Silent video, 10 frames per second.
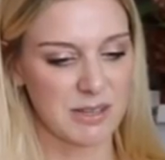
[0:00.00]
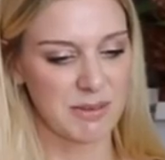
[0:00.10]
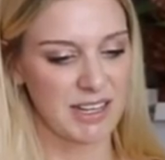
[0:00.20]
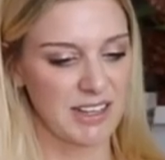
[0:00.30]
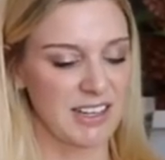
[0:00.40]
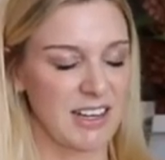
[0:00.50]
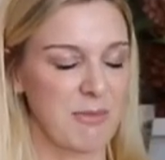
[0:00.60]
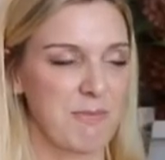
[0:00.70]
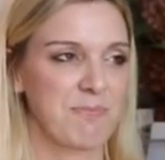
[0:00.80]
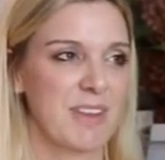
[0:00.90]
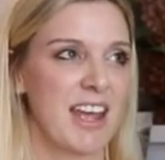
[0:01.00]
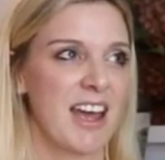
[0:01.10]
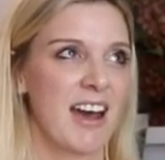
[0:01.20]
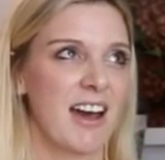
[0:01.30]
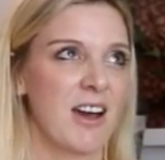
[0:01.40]
something that um,
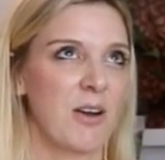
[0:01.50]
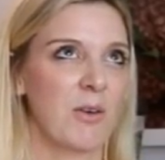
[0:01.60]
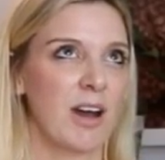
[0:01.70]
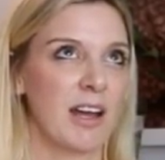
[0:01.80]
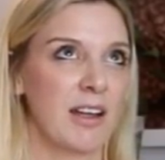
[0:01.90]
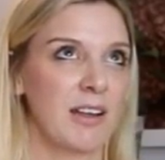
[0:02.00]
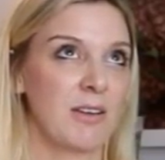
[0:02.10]
I,